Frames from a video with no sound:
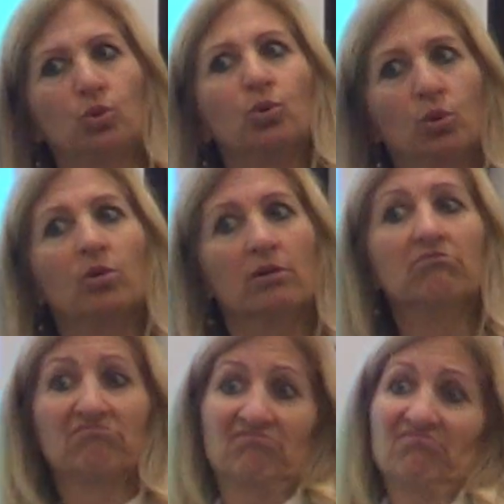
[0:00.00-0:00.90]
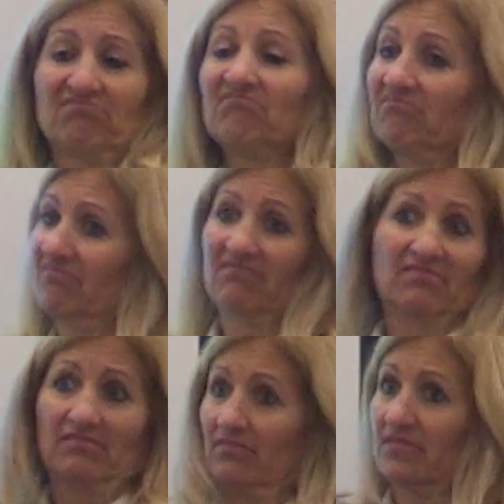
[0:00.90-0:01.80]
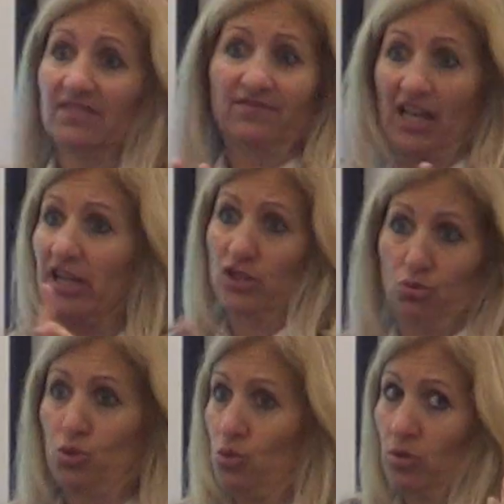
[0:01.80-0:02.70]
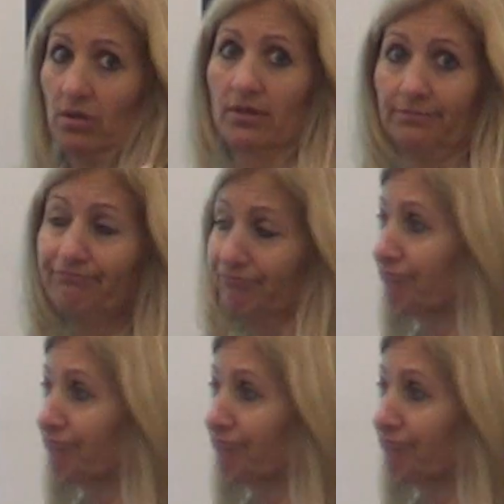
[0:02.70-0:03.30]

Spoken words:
Hearing people don't always think about this because they rely on